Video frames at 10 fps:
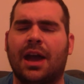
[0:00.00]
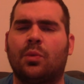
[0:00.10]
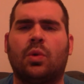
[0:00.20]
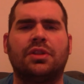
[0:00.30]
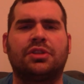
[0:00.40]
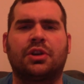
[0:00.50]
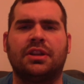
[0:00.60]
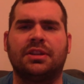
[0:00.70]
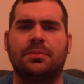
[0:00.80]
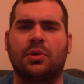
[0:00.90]
at
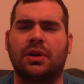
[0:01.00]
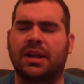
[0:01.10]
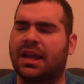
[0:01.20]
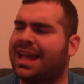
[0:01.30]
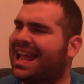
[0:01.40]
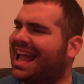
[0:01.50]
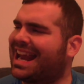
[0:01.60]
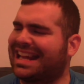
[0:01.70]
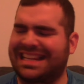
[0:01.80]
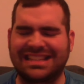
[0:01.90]
1.30 in the morning and
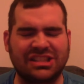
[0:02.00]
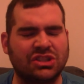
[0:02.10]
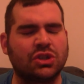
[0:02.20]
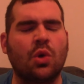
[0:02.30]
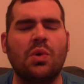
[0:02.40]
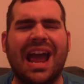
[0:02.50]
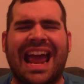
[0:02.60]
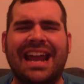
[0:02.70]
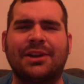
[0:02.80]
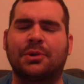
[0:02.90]
I get so
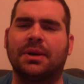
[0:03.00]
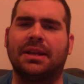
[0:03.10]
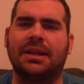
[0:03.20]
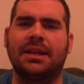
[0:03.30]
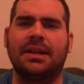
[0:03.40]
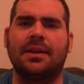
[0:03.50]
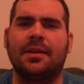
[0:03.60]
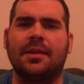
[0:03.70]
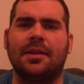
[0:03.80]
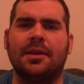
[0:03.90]
angry
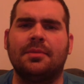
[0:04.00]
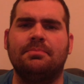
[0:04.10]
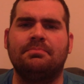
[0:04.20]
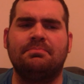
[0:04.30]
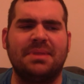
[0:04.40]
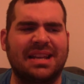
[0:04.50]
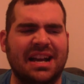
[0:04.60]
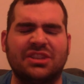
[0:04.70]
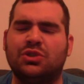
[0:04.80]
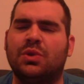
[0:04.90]

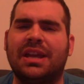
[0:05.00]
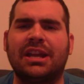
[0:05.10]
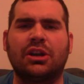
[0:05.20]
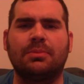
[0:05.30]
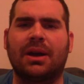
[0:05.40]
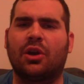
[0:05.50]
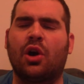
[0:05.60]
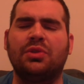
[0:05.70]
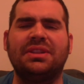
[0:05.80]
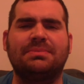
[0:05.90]
because you hear about
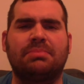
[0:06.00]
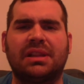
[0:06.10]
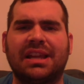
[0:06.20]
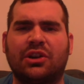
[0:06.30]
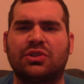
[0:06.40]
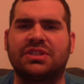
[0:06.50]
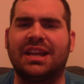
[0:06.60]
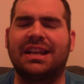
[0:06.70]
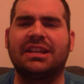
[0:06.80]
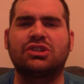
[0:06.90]
all these players
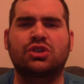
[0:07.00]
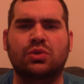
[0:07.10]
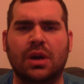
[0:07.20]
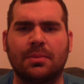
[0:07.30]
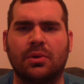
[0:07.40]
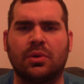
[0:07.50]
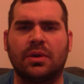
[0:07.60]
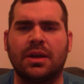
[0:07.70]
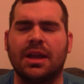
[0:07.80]
getting in trouble.